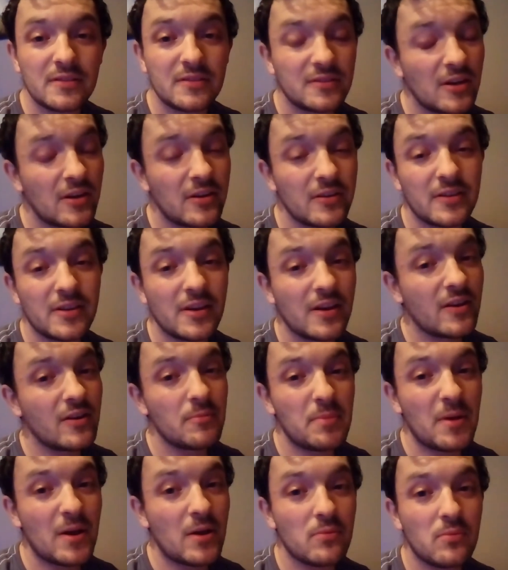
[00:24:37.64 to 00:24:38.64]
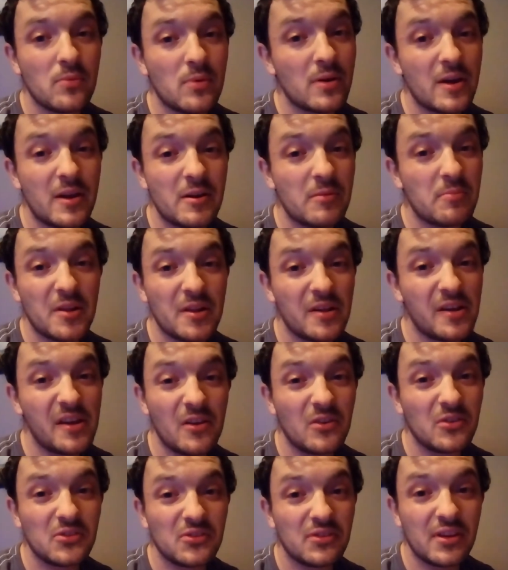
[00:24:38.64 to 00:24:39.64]
don't care about what anybody
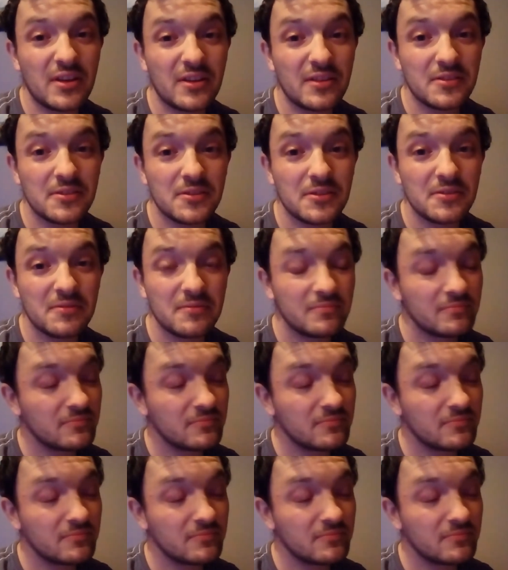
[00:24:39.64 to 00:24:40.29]
else thinks,